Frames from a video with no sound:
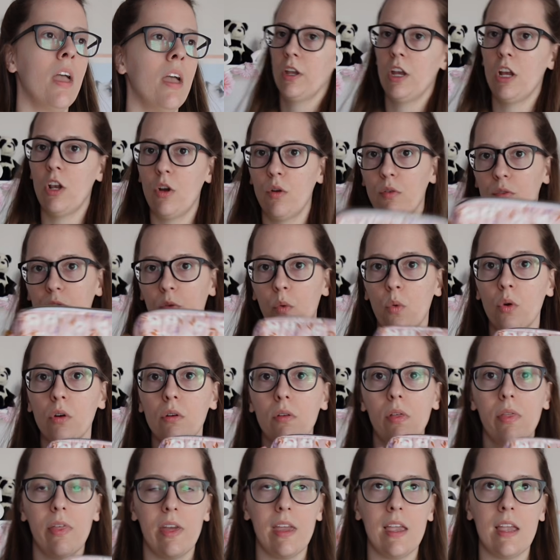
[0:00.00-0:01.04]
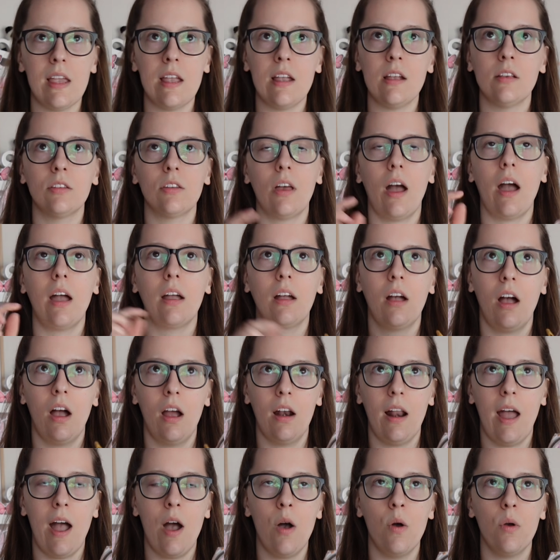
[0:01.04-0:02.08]
You know, for these, I
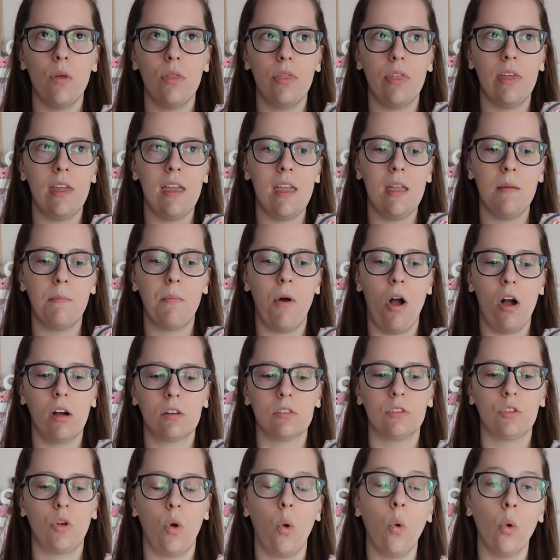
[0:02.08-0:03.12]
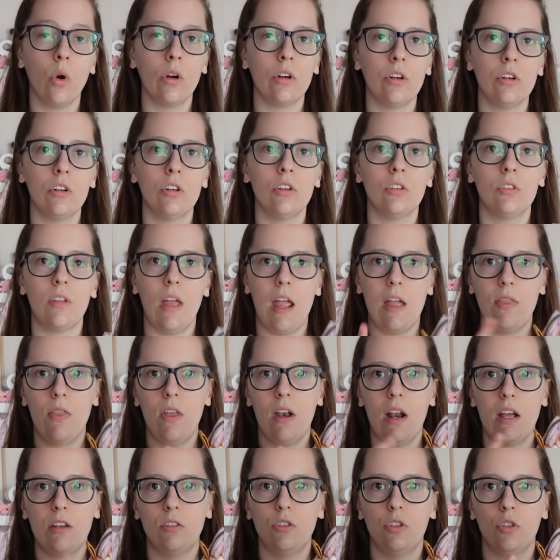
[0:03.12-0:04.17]
cut out the boxed corners and
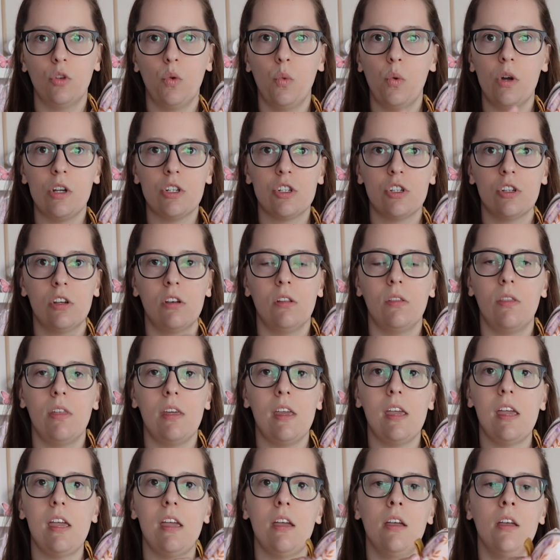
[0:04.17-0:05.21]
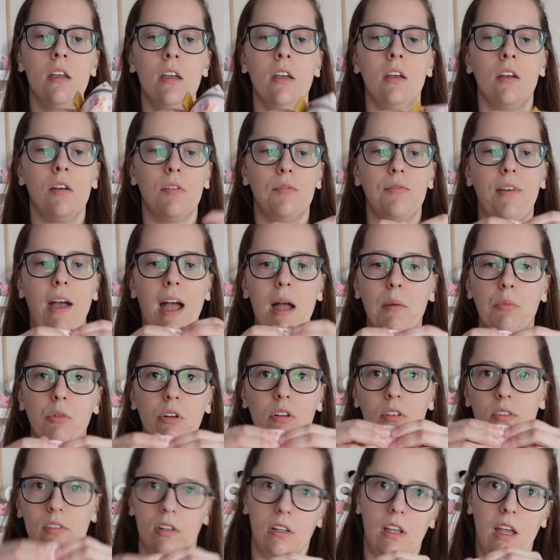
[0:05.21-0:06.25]
then I squished the
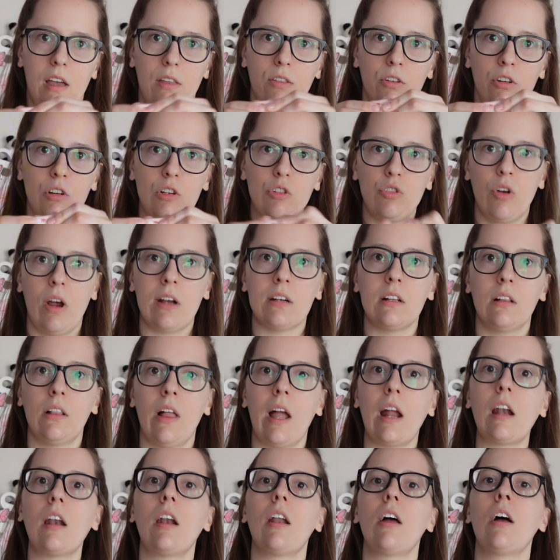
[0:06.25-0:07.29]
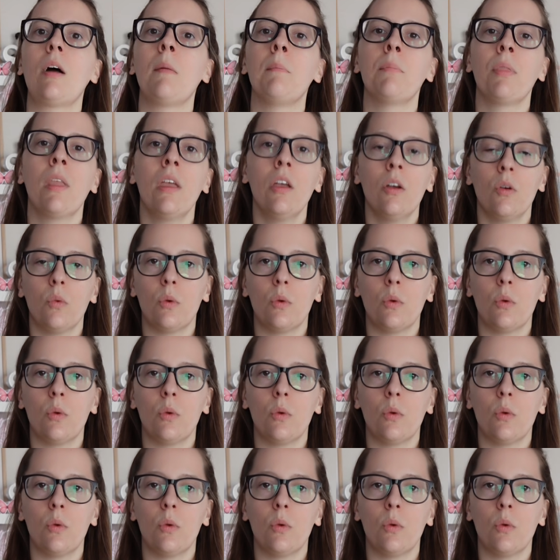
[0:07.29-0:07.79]
fabrics together and tried to line it up,